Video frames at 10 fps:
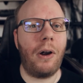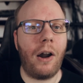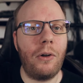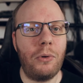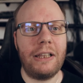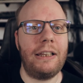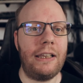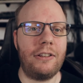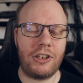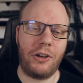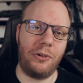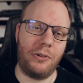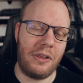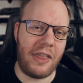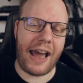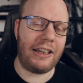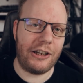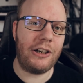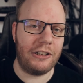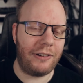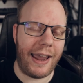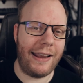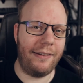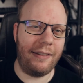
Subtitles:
are really so that good, right?